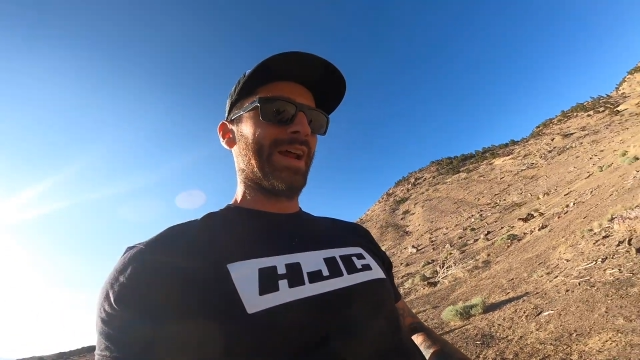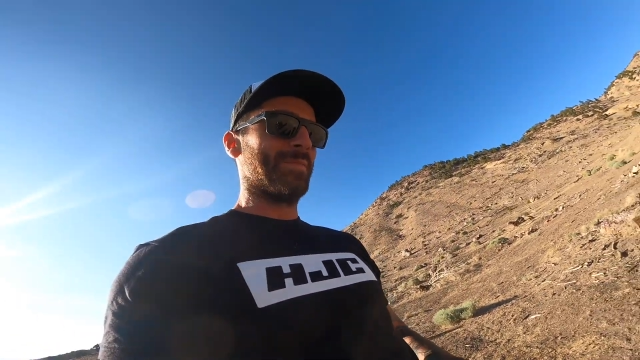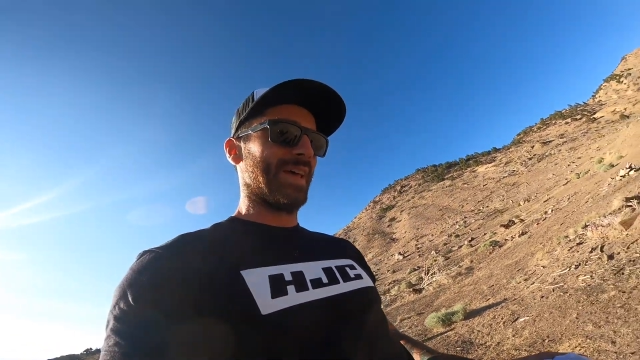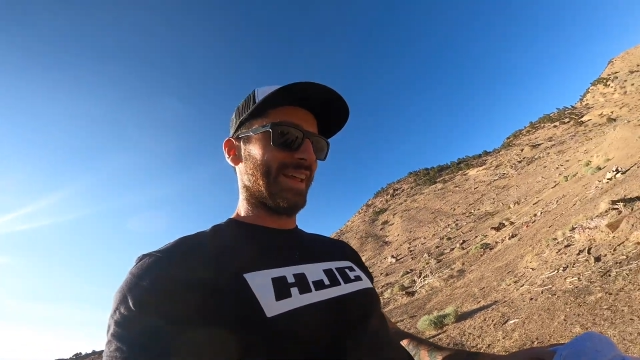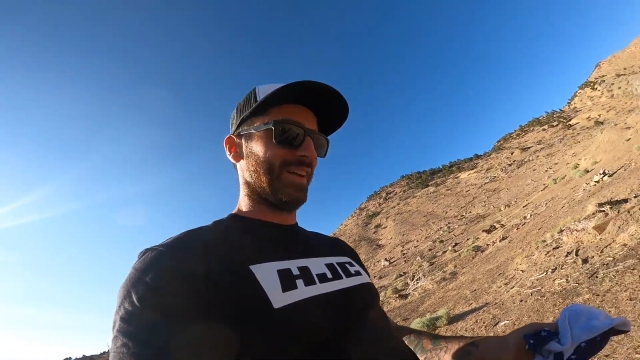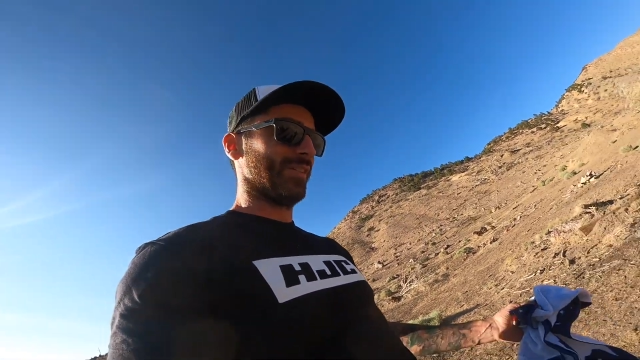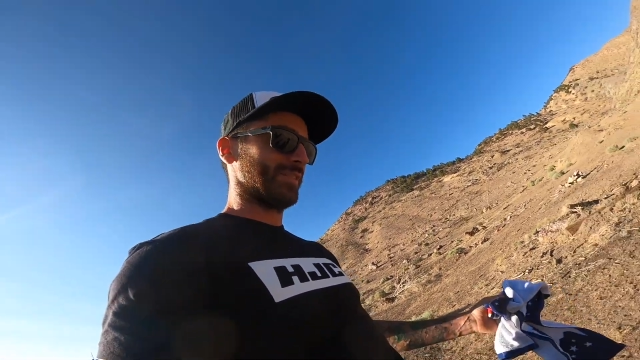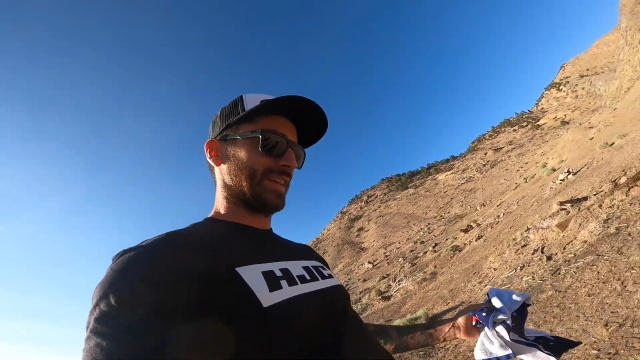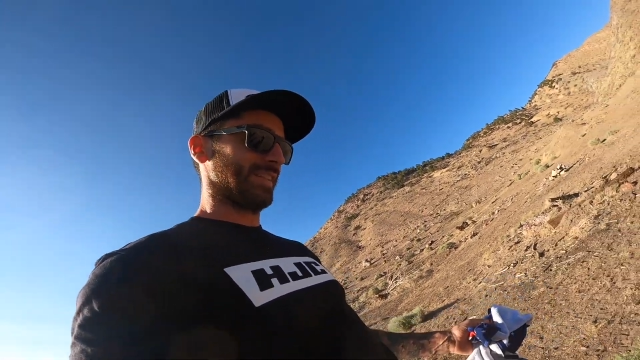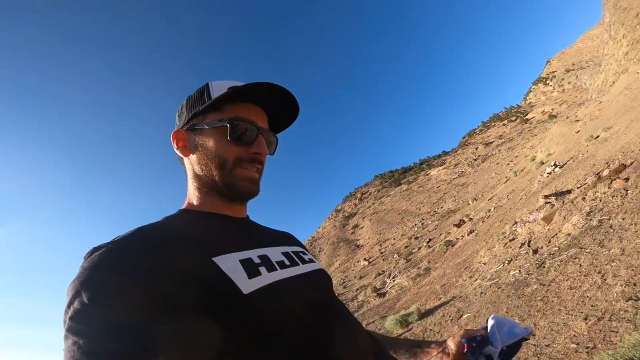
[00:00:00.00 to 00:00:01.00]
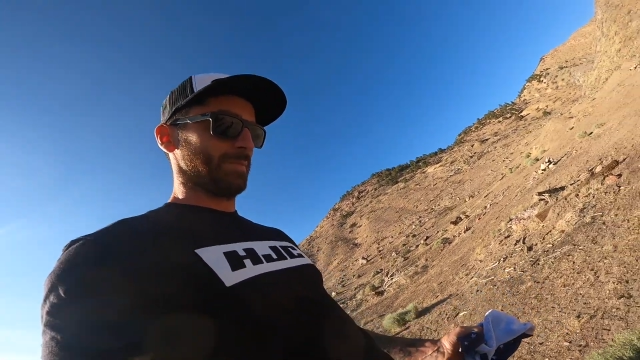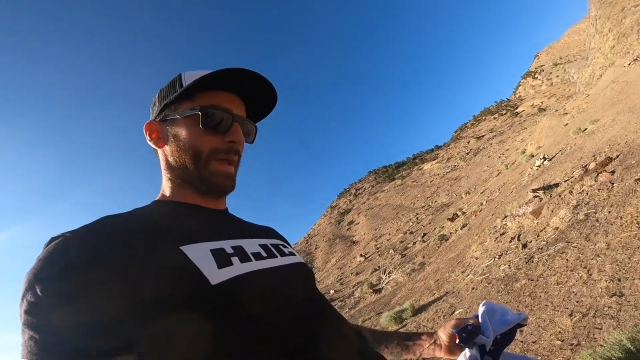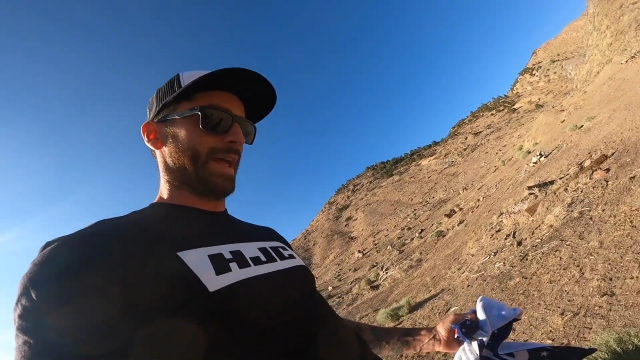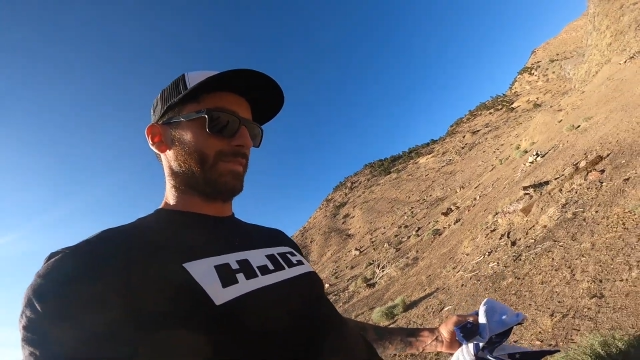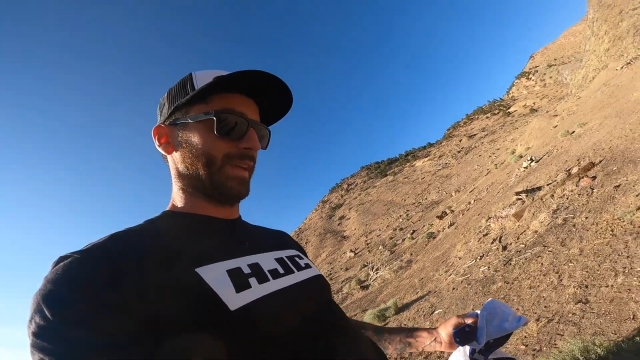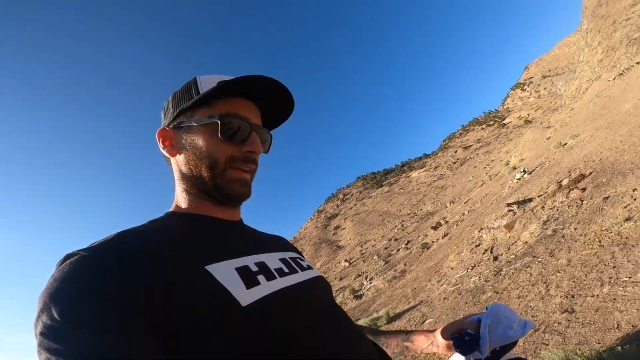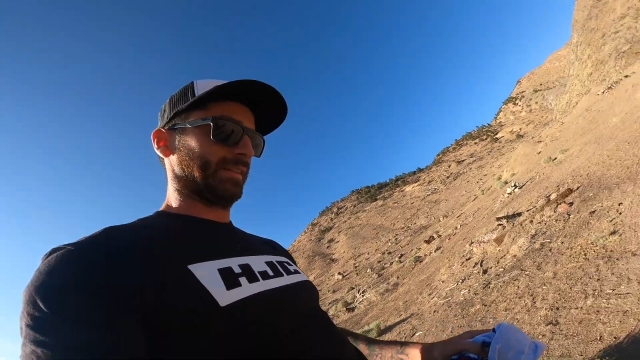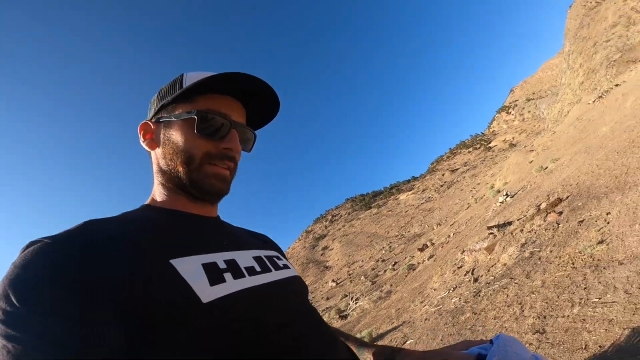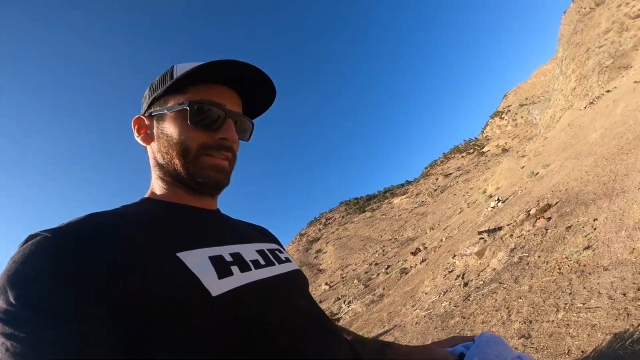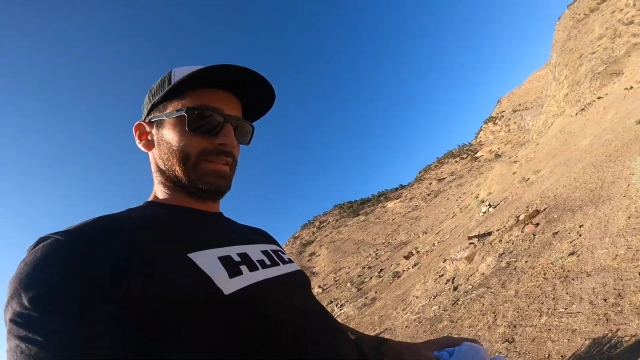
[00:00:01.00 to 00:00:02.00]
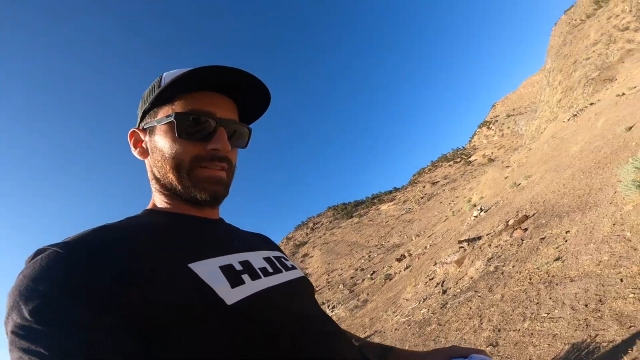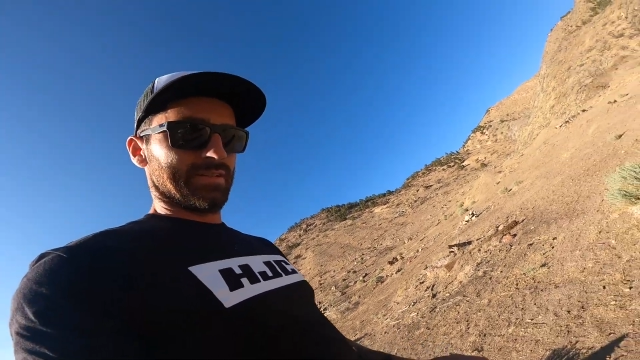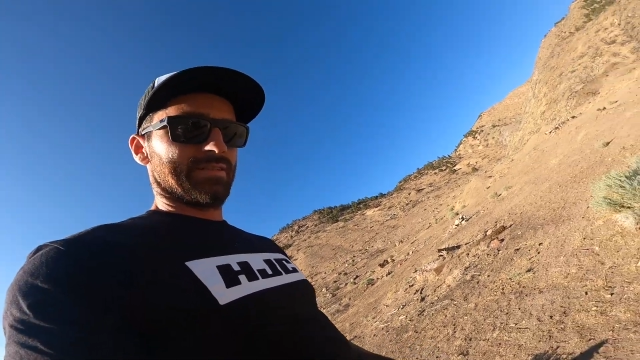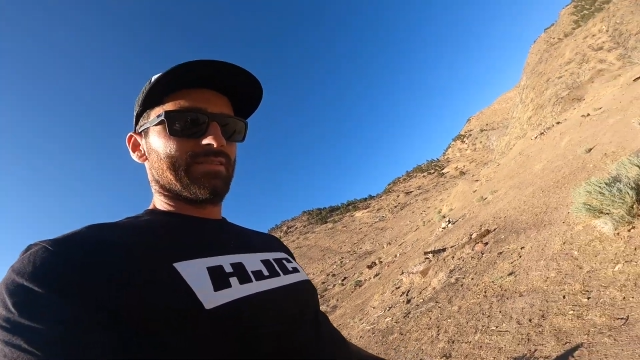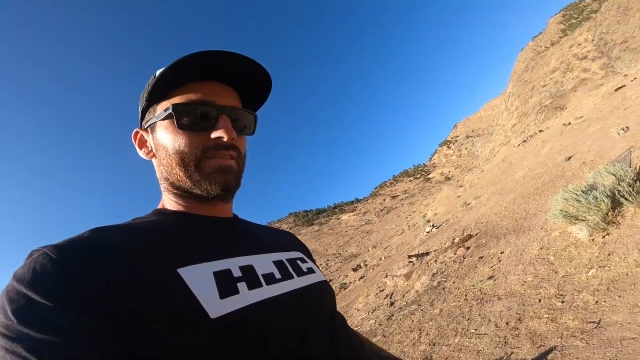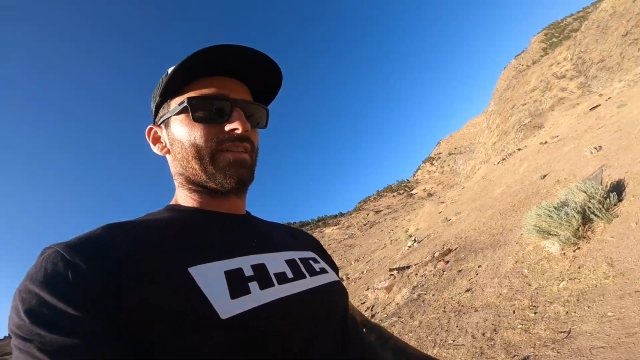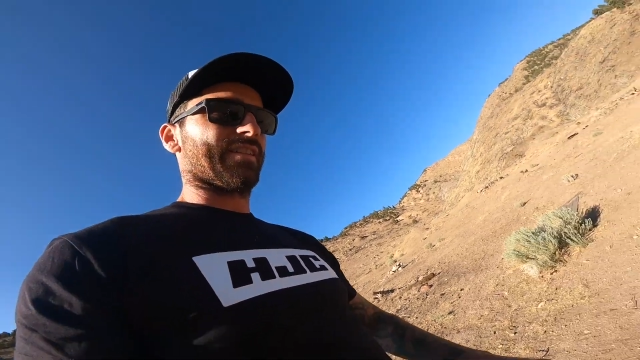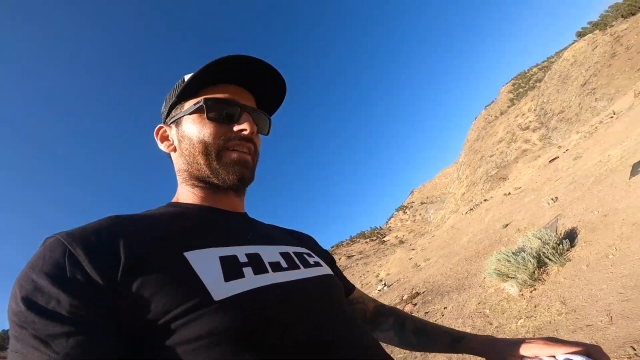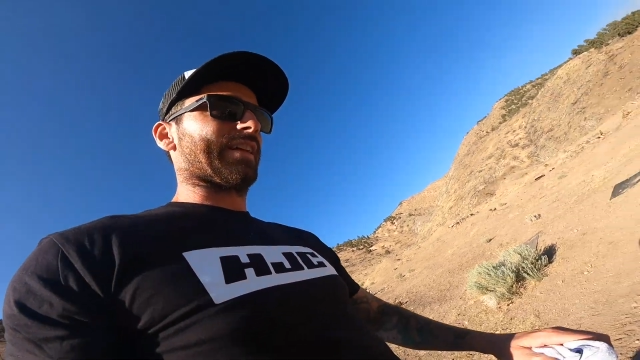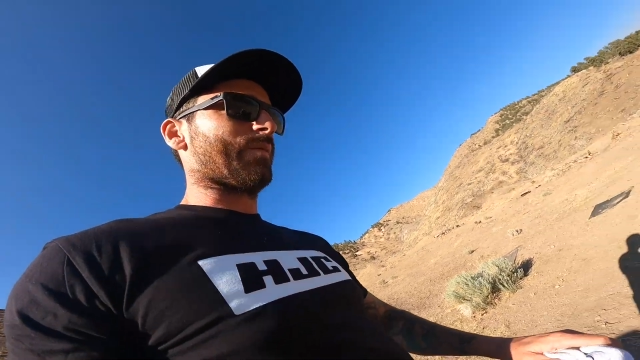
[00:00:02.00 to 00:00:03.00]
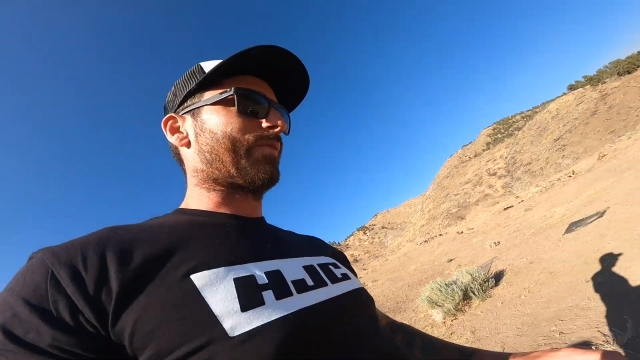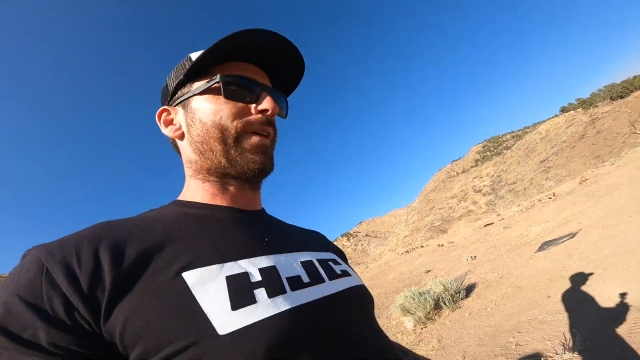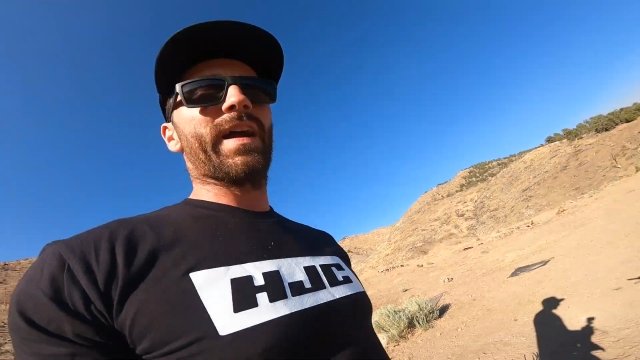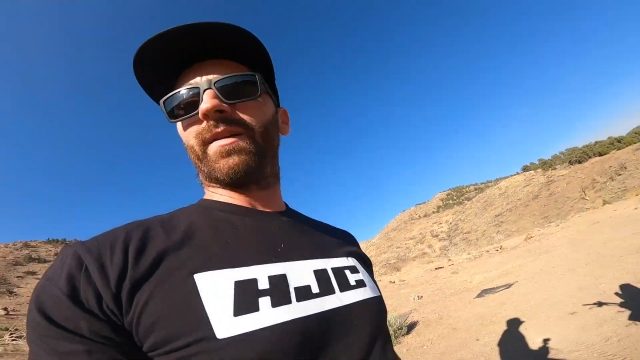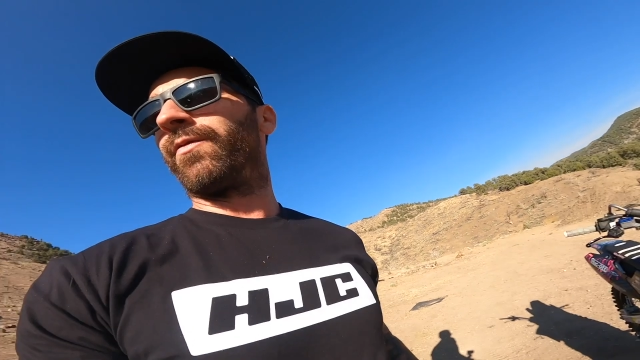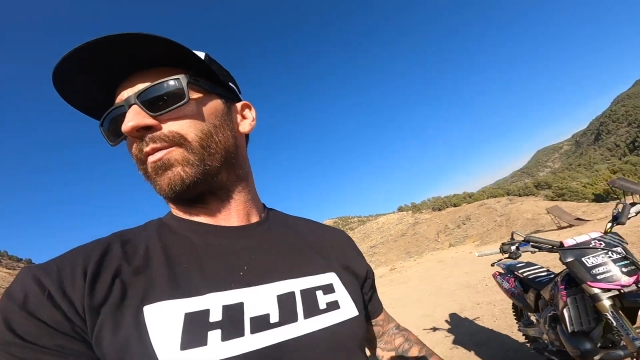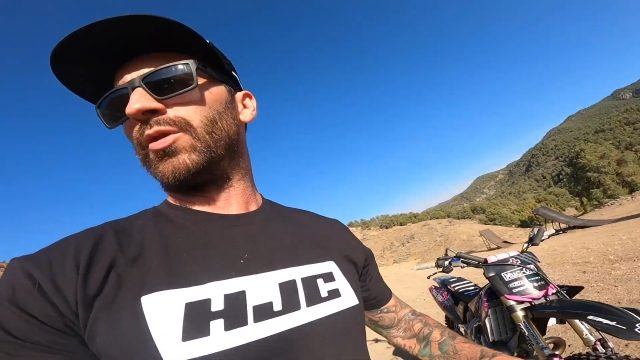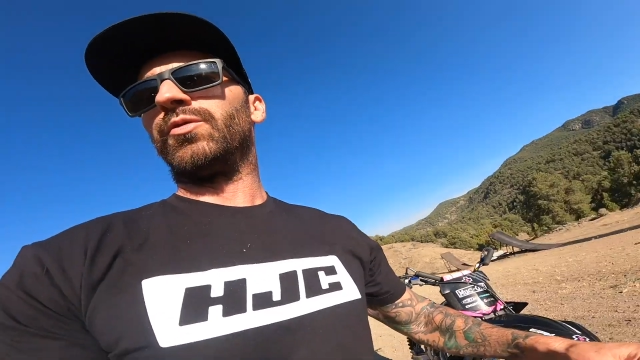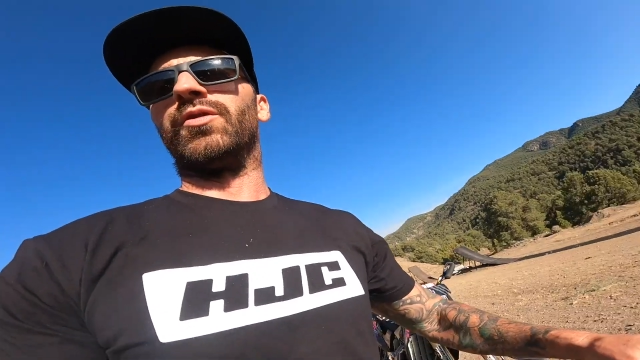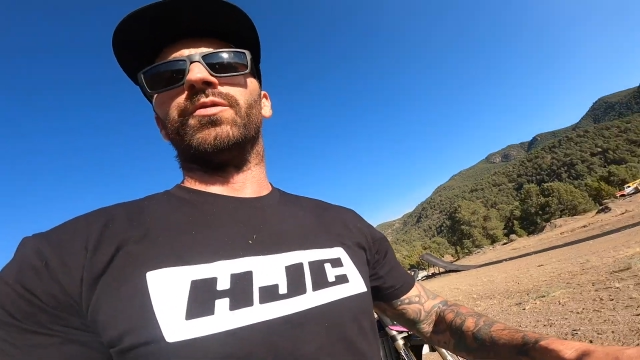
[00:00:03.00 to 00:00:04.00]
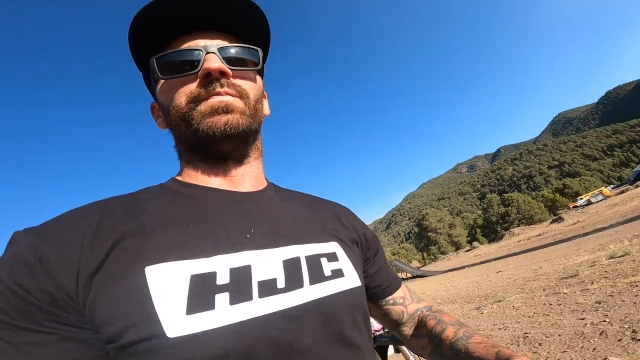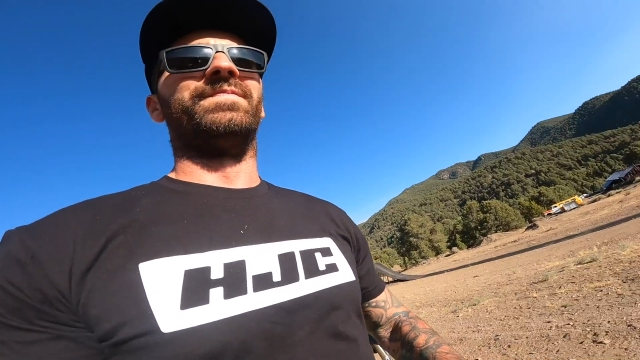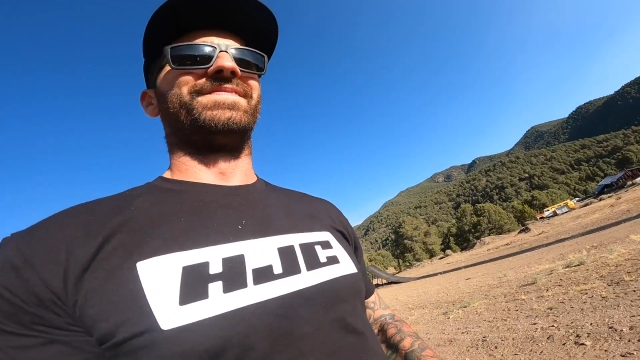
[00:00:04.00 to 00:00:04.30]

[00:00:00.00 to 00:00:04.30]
Wait a minute. Are you saying that's a bad thing? You're going to get me fired from YouTube.